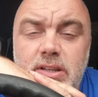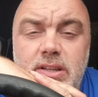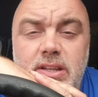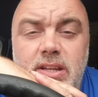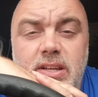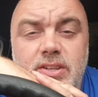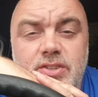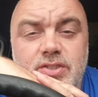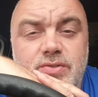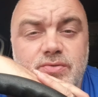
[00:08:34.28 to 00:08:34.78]
Had
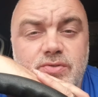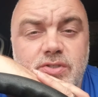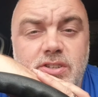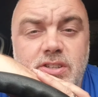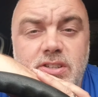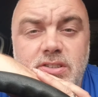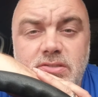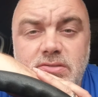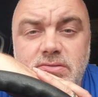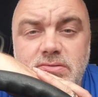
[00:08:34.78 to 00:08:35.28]
the engine
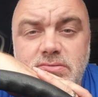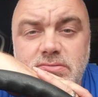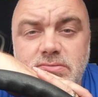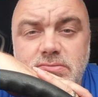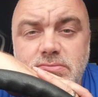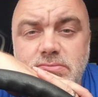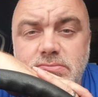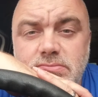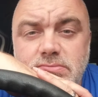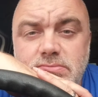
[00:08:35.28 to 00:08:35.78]
running.
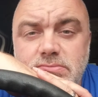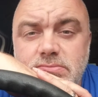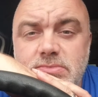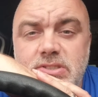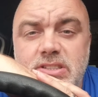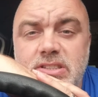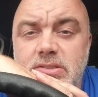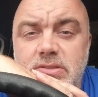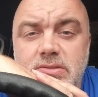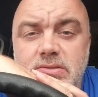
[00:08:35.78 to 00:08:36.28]

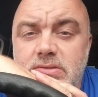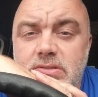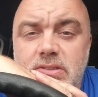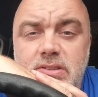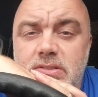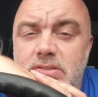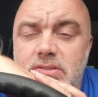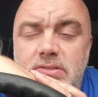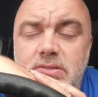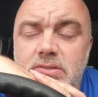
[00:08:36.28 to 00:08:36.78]
Didn't
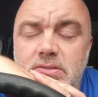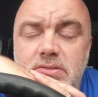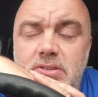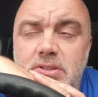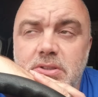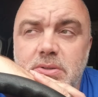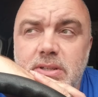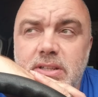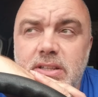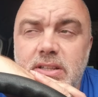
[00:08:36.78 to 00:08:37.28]

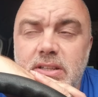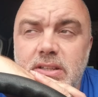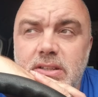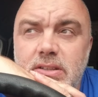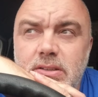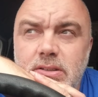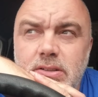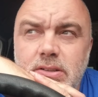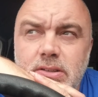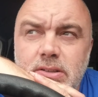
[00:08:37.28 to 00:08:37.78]
do
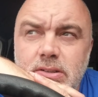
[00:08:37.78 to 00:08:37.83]
anything.